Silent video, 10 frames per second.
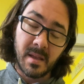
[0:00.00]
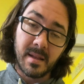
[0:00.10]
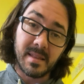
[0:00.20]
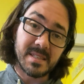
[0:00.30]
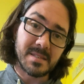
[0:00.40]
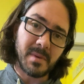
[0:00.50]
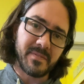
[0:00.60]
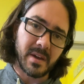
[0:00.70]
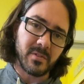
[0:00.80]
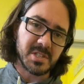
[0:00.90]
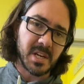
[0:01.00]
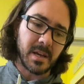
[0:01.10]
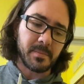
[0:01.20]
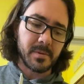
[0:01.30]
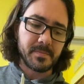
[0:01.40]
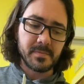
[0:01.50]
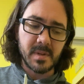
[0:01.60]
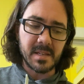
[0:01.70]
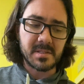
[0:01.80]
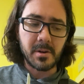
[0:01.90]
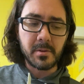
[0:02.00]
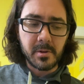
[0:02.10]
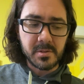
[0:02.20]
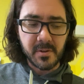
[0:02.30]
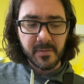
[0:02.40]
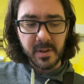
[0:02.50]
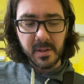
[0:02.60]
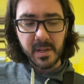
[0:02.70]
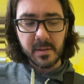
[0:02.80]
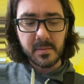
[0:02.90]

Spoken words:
This is my favorite shape. It's so user friendly.